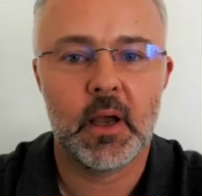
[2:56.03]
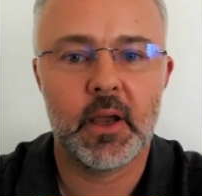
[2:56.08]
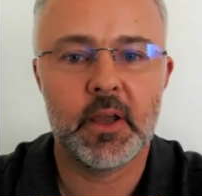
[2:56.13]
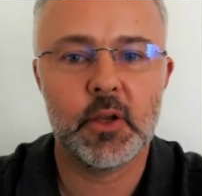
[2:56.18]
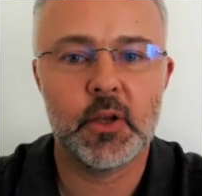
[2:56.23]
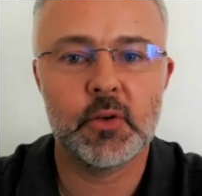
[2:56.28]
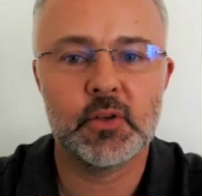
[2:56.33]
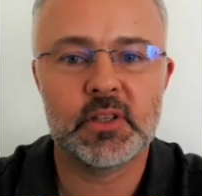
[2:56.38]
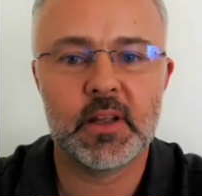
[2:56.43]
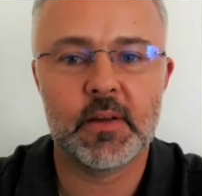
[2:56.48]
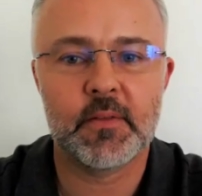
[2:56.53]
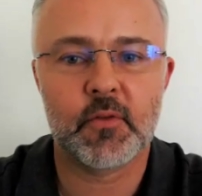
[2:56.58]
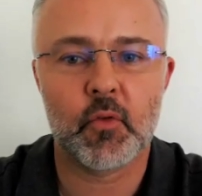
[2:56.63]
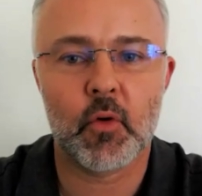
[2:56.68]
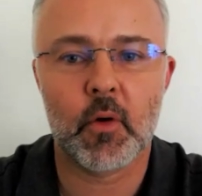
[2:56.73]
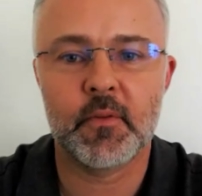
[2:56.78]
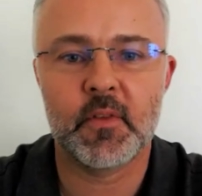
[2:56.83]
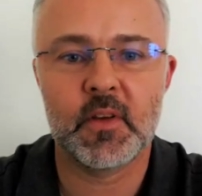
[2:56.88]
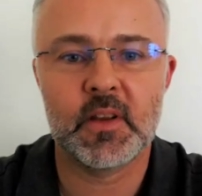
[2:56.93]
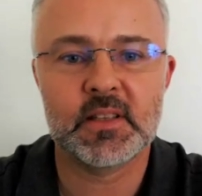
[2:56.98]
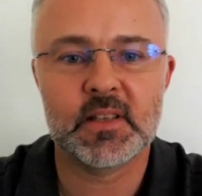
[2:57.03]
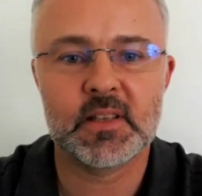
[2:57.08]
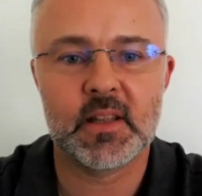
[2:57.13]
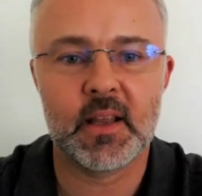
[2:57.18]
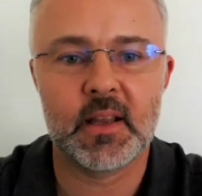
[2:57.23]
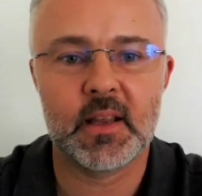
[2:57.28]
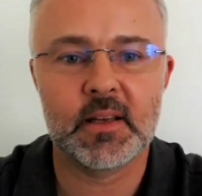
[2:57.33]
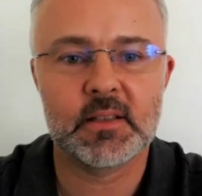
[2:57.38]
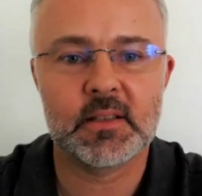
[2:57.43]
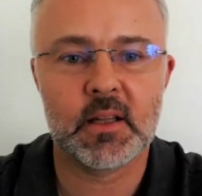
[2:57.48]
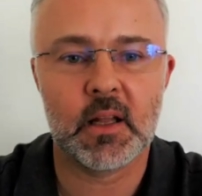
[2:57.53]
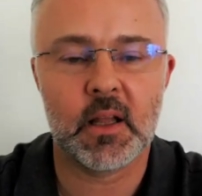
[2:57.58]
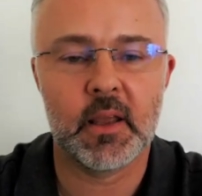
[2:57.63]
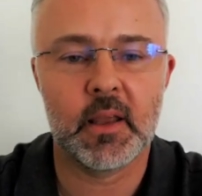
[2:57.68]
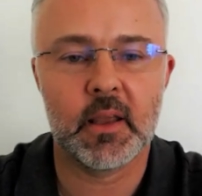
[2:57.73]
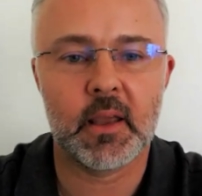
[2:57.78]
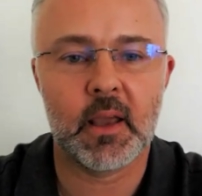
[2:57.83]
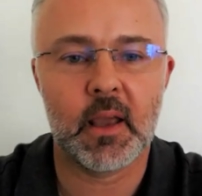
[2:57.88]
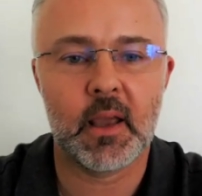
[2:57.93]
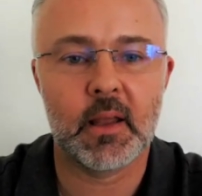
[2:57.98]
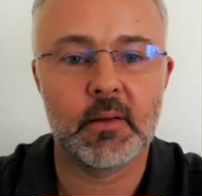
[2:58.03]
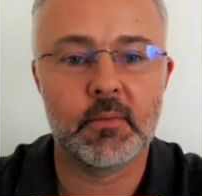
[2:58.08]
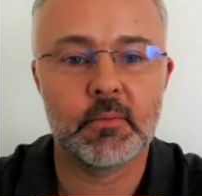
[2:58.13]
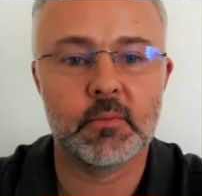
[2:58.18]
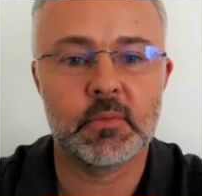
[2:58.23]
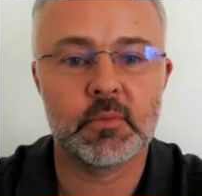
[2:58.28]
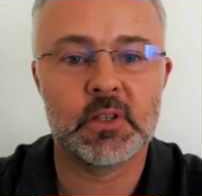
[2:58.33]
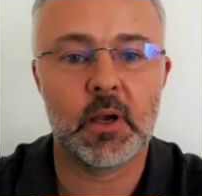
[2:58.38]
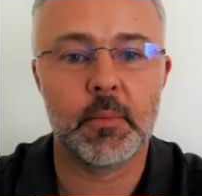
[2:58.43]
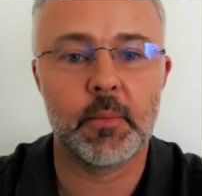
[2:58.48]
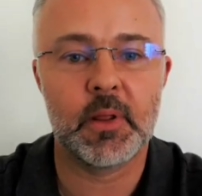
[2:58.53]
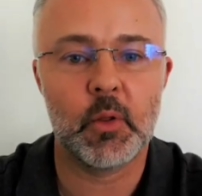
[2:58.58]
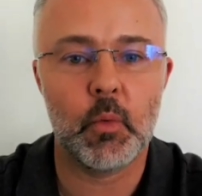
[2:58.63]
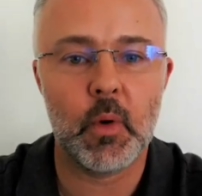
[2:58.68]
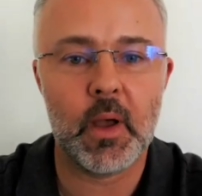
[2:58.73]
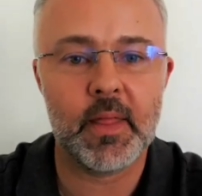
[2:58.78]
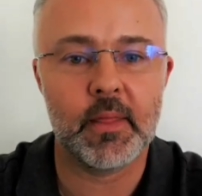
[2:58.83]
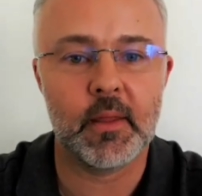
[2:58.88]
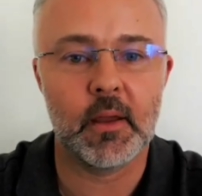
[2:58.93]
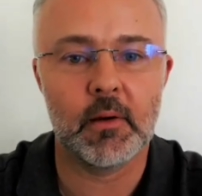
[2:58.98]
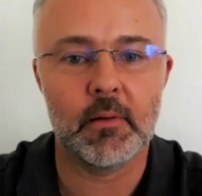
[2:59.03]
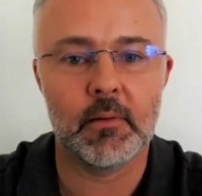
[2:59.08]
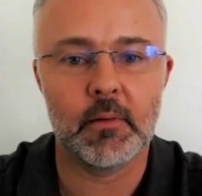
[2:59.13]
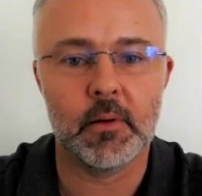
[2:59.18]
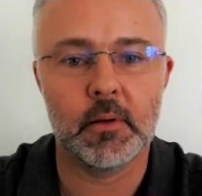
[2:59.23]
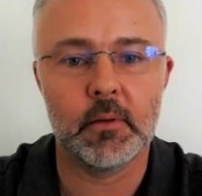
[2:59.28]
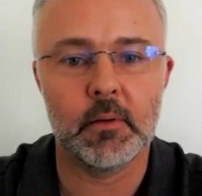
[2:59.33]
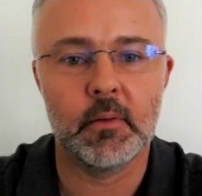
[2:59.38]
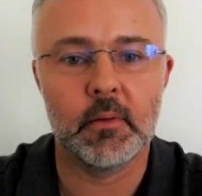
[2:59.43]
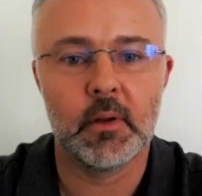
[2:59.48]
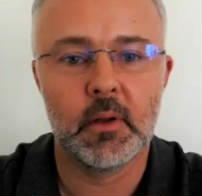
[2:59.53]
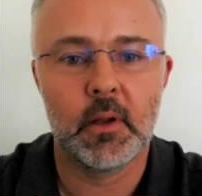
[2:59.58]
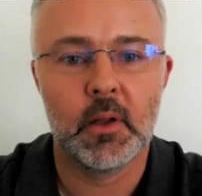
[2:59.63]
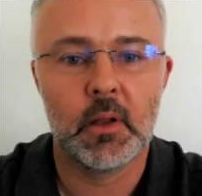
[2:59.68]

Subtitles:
I used it for obvious things like tell me the weather and